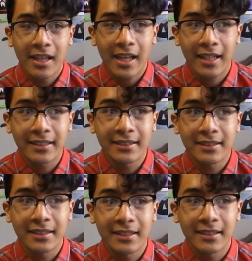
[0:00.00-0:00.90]
And
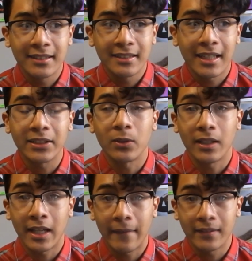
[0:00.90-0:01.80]
that's all
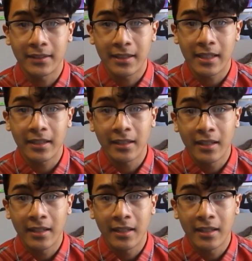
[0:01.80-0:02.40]
I have to say.